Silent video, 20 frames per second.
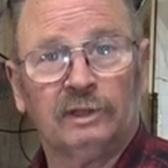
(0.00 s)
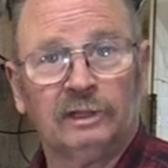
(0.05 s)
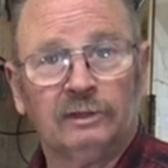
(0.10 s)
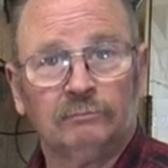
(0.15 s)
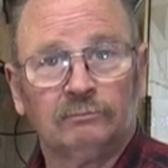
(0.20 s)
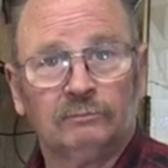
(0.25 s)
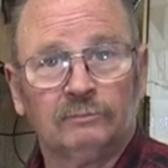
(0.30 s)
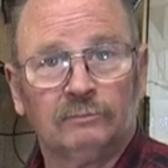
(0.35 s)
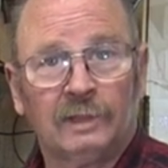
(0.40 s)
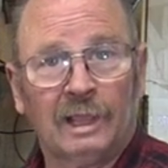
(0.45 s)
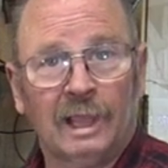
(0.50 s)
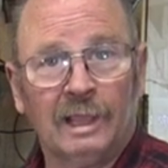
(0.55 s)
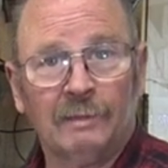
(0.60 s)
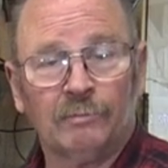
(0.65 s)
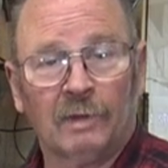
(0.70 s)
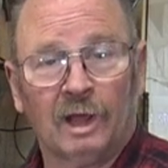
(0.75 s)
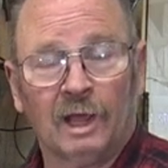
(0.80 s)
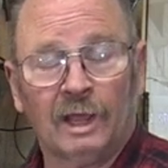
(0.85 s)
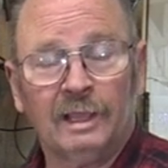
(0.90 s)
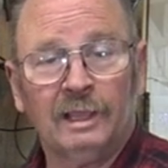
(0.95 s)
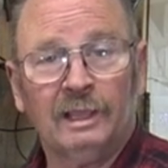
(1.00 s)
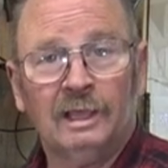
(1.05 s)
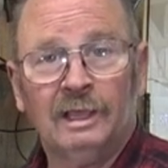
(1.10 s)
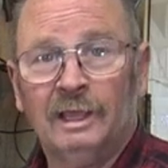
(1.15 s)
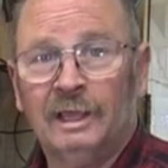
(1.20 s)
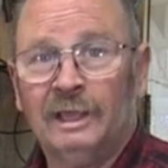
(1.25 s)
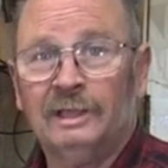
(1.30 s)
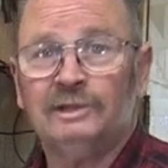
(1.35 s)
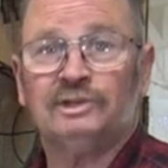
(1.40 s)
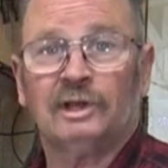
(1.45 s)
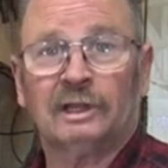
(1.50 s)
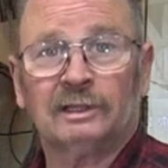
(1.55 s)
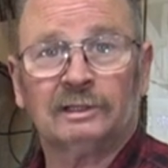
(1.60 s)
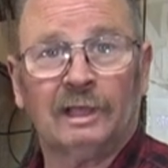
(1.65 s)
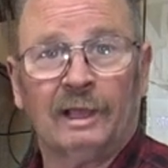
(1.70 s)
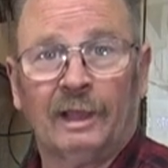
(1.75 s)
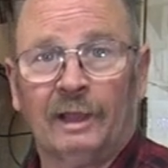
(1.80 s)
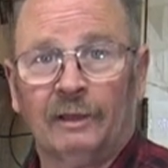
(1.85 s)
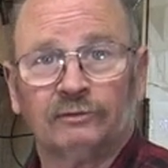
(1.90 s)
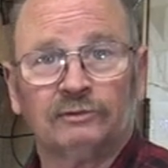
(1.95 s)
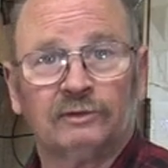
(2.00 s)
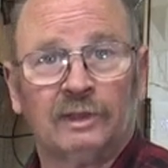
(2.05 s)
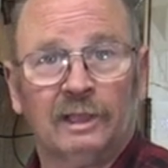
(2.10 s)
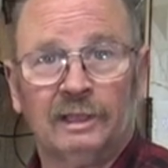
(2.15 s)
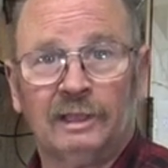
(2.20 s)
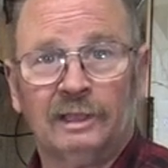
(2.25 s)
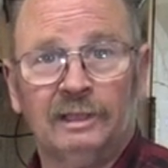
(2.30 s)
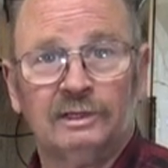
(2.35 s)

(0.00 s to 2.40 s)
He came by, he checked the house tank,